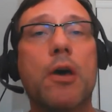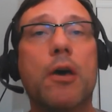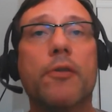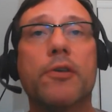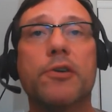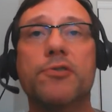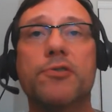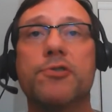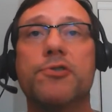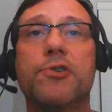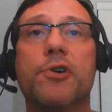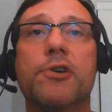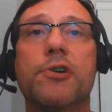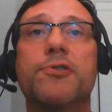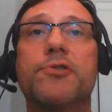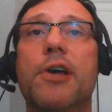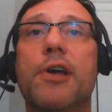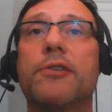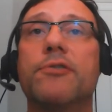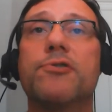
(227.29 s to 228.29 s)
This ensures
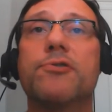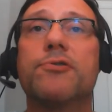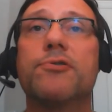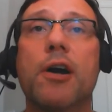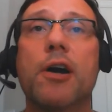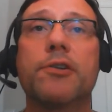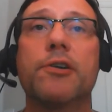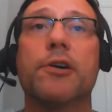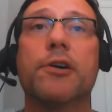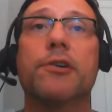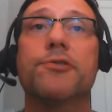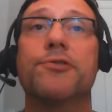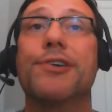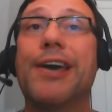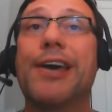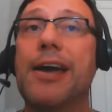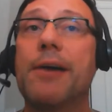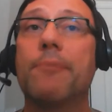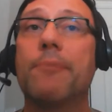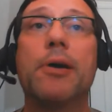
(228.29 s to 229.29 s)
that instructors
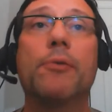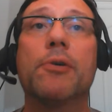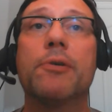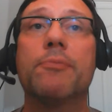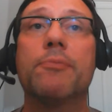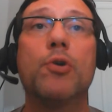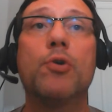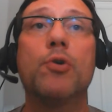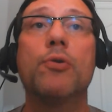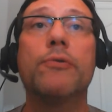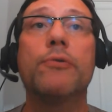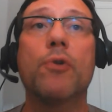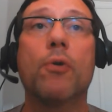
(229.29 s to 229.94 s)
can't be removed